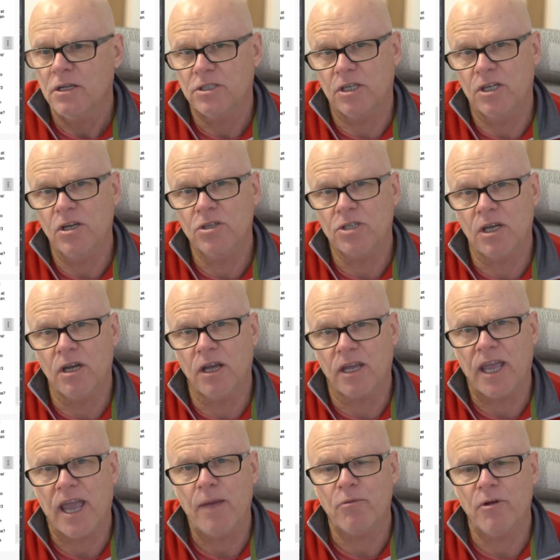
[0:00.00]
use a
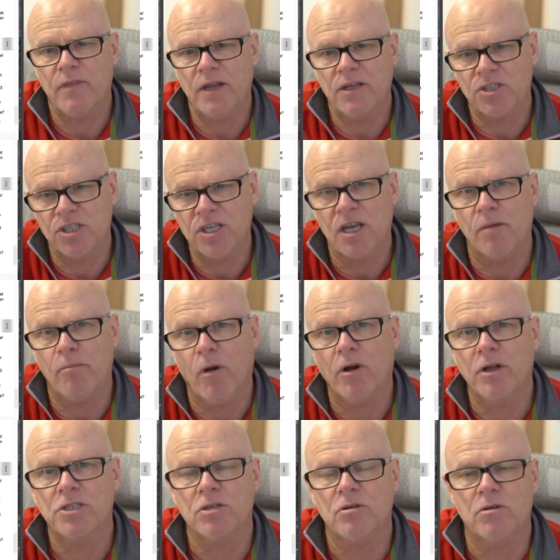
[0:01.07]
camera and then stick a
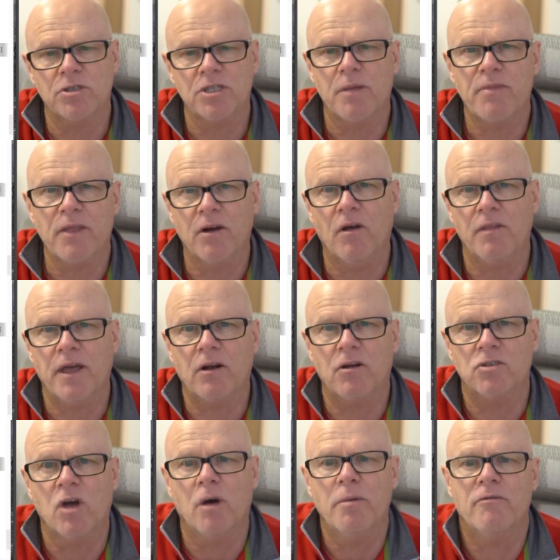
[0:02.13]
monitor or something like that
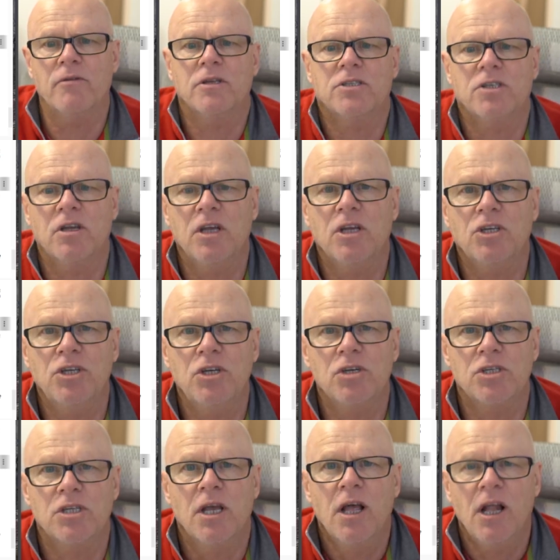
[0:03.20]
on top of it so you can
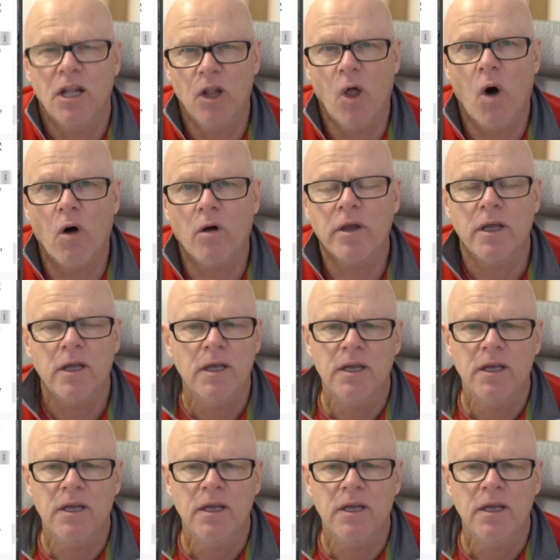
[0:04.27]
use log.